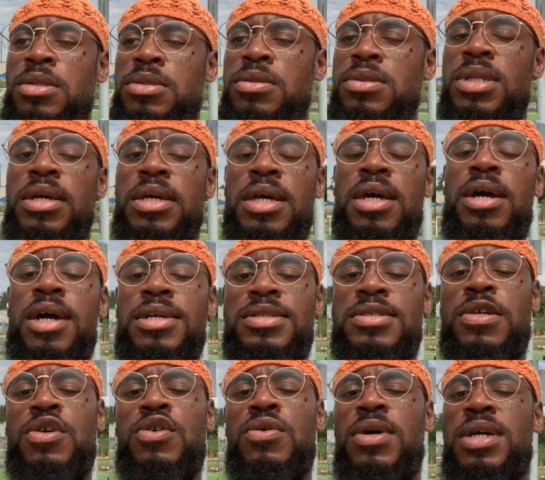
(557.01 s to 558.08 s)
She's like, yeah, I
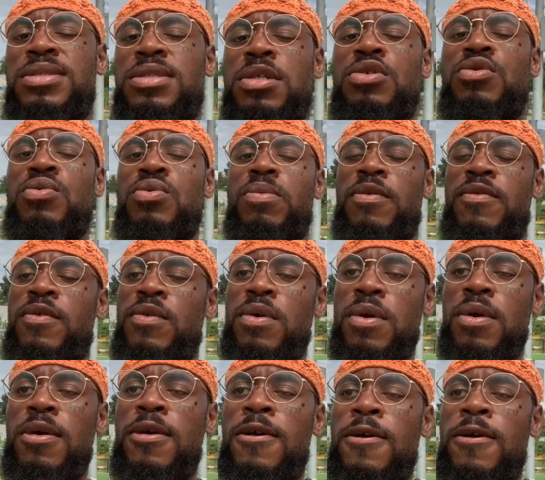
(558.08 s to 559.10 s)
see you. I seen you before.